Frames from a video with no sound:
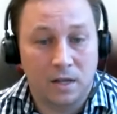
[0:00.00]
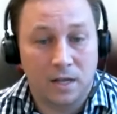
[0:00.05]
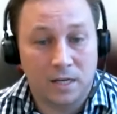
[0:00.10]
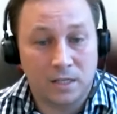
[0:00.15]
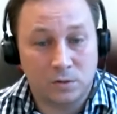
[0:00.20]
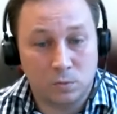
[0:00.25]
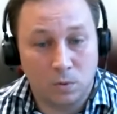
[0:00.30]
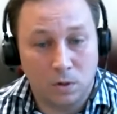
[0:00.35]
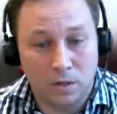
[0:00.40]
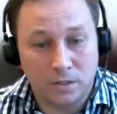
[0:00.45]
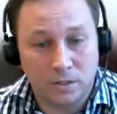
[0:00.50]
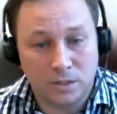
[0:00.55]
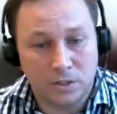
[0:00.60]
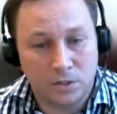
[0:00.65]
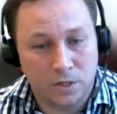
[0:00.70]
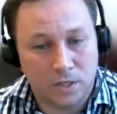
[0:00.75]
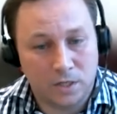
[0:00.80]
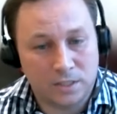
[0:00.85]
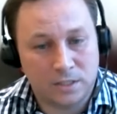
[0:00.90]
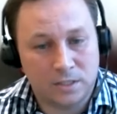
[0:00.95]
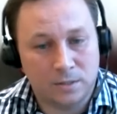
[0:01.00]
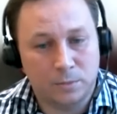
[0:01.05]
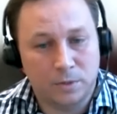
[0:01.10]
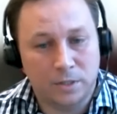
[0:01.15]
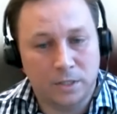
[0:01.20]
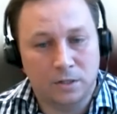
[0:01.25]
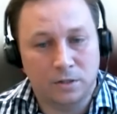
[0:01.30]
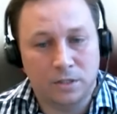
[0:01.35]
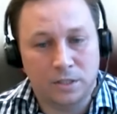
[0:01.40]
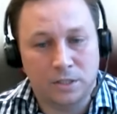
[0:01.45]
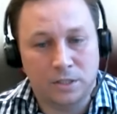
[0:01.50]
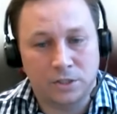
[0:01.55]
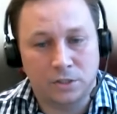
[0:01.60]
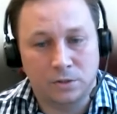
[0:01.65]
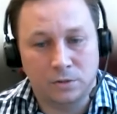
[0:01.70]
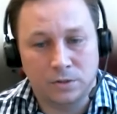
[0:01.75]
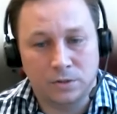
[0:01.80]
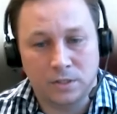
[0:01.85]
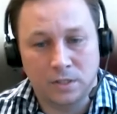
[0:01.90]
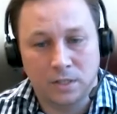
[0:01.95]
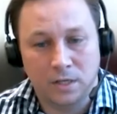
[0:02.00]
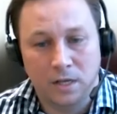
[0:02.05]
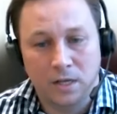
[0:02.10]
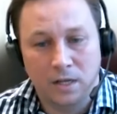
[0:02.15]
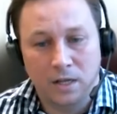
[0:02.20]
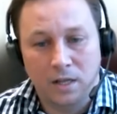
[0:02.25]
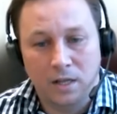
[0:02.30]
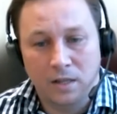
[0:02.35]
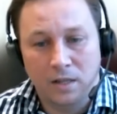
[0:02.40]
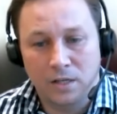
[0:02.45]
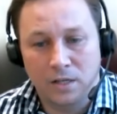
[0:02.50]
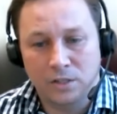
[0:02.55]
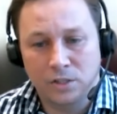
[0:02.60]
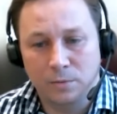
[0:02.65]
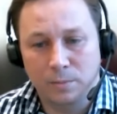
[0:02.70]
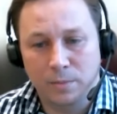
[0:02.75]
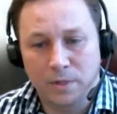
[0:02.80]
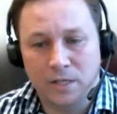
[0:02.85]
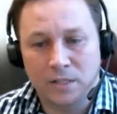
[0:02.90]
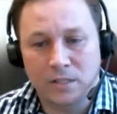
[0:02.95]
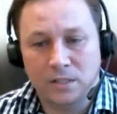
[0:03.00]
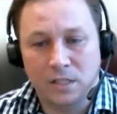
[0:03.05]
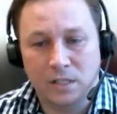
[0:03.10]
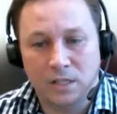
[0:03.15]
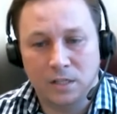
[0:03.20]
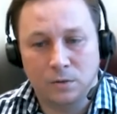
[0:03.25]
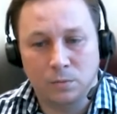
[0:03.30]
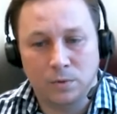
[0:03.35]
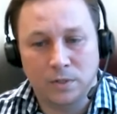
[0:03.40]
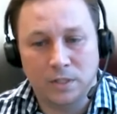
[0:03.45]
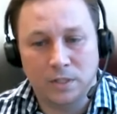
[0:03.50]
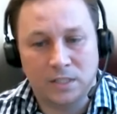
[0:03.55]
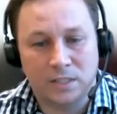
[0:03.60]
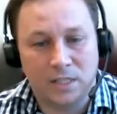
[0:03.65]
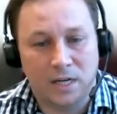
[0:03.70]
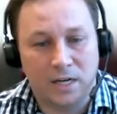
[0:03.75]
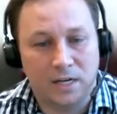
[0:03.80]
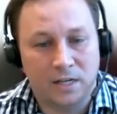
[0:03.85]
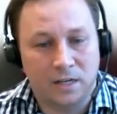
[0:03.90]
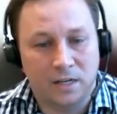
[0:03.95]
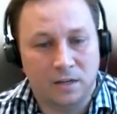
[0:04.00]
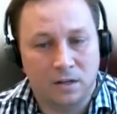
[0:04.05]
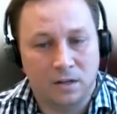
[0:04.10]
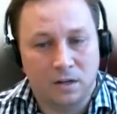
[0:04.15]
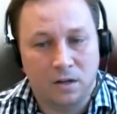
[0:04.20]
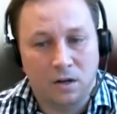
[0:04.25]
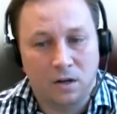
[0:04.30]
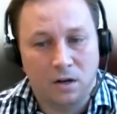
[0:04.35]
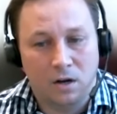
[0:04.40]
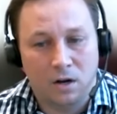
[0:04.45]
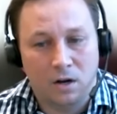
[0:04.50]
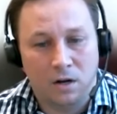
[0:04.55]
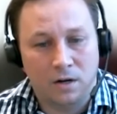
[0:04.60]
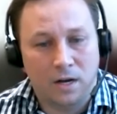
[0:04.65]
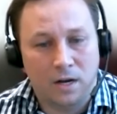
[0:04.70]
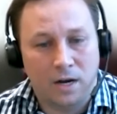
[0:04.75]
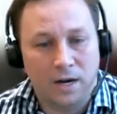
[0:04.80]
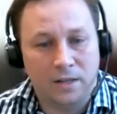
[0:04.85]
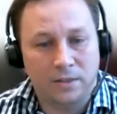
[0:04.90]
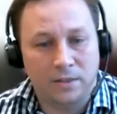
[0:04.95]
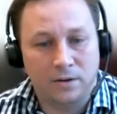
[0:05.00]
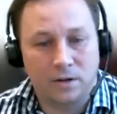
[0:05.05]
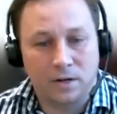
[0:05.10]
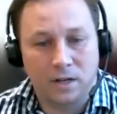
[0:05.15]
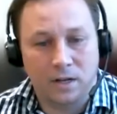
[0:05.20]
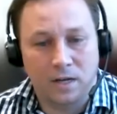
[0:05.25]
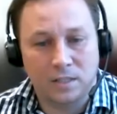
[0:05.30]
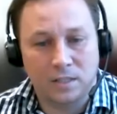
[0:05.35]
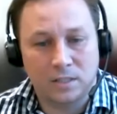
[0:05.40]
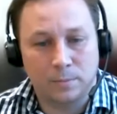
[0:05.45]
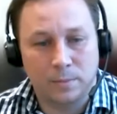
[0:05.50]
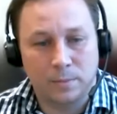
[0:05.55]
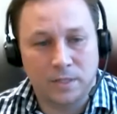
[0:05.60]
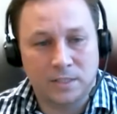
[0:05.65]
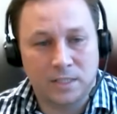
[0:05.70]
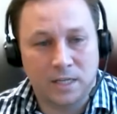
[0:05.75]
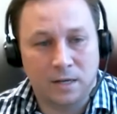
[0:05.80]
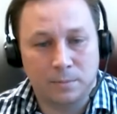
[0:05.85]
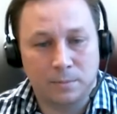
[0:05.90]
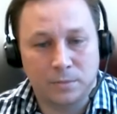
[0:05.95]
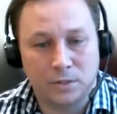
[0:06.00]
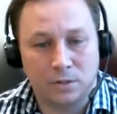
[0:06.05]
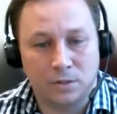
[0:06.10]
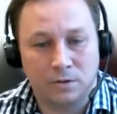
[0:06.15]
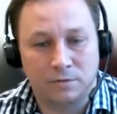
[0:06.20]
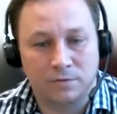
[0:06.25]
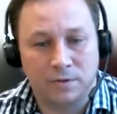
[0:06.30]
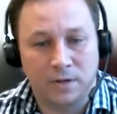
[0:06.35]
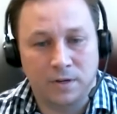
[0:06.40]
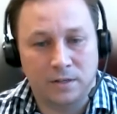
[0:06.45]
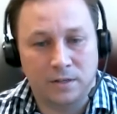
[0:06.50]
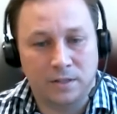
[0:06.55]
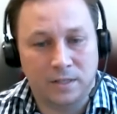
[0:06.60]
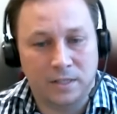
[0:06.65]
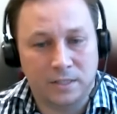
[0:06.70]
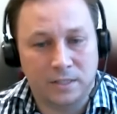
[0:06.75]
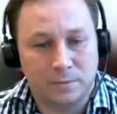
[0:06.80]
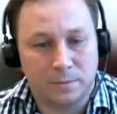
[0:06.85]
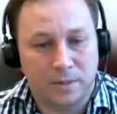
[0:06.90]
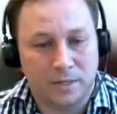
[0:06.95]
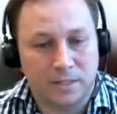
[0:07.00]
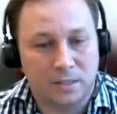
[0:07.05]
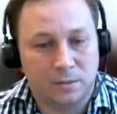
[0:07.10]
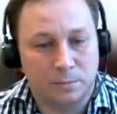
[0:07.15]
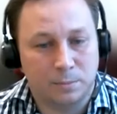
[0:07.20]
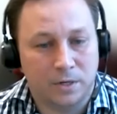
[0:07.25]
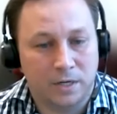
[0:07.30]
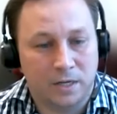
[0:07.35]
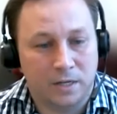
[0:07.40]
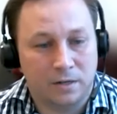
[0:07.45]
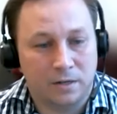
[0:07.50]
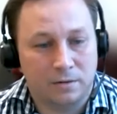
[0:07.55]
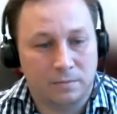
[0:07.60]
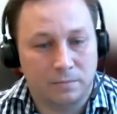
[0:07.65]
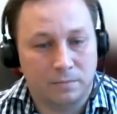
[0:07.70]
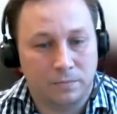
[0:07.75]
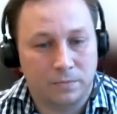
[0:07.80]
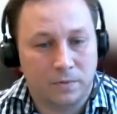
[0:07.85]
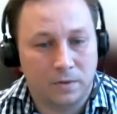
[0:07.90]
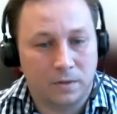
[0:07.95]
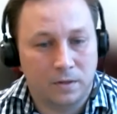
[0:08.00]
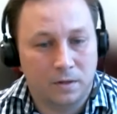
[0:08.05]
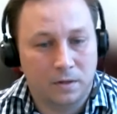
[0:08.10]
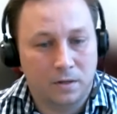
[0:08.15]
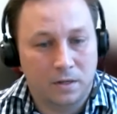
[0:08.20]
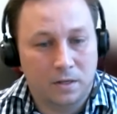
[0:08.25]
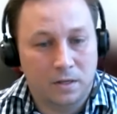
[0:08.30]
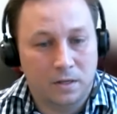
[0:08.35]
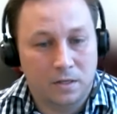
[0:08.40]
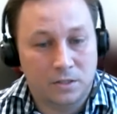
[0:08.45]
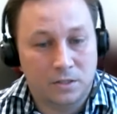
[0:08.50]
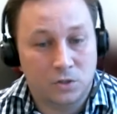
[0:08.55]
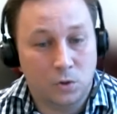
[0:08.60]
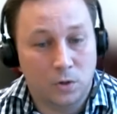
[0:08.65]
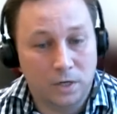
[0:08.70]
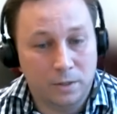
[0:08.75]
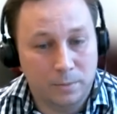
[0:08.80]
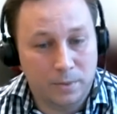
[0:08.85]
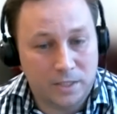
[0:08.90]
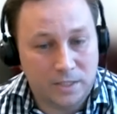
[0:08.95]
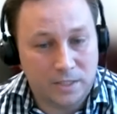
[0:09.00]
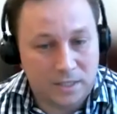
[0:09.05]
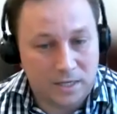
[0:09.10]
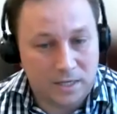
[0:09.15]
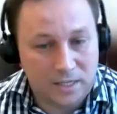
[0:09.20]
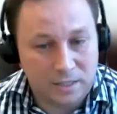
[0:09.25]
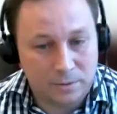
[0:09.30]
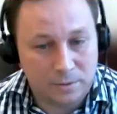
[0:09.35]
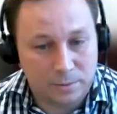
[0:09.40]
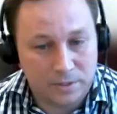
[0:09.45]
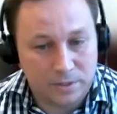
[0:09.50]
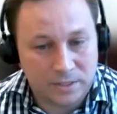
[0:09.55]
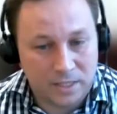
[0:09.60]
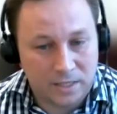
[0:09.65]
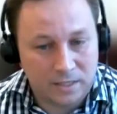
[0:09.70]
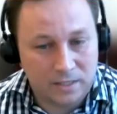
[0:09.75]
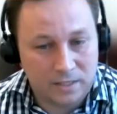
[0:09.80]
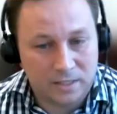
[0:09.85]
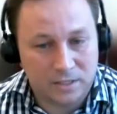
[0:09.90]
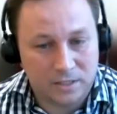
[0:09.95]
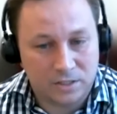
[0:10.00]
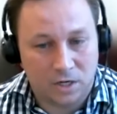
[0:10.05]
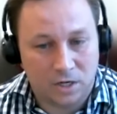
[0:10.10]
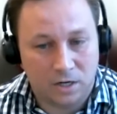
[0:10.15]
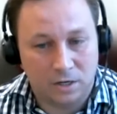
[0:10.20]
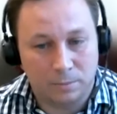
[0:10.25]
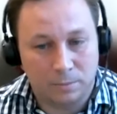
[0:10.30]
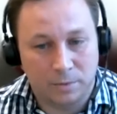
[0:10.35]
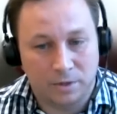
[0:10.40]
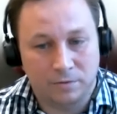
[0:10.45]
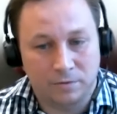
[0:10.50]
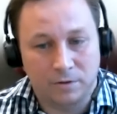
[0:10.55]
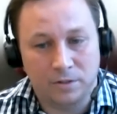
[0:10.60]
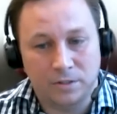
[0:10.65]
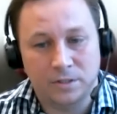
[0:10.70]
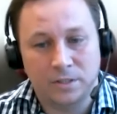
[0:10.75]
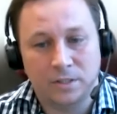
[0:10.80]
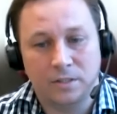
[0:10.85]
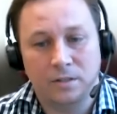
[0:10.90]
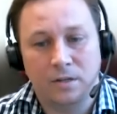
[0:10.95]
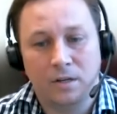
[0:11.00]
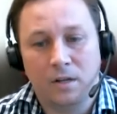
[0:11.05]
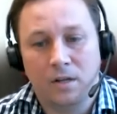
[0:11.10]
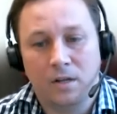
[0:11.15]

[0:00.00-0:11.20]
as well as address some legal issues that should be considered when deciding on either a custom exempt or federally inspected plant. Joining me today to present is Charlie McPherson,